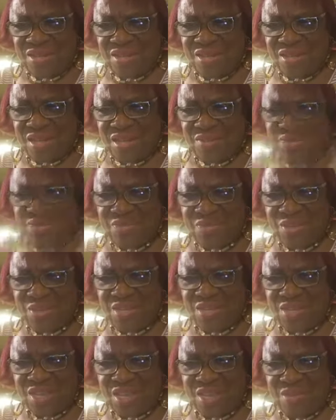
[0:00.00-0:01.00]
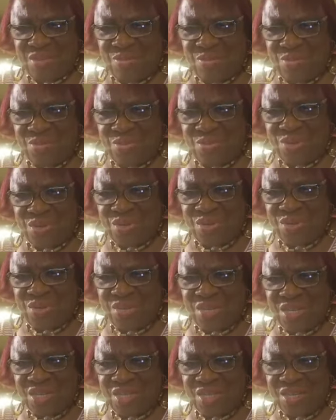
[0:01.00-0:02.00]
got free time, where could
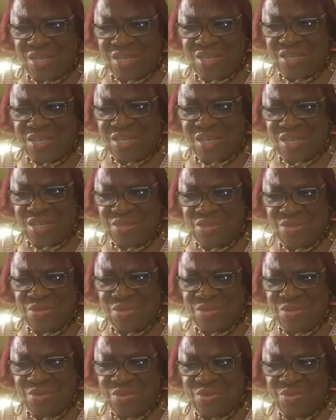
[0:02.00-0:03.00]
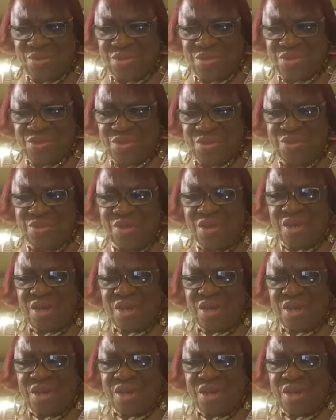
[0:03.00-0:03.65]
I contact you or reach you?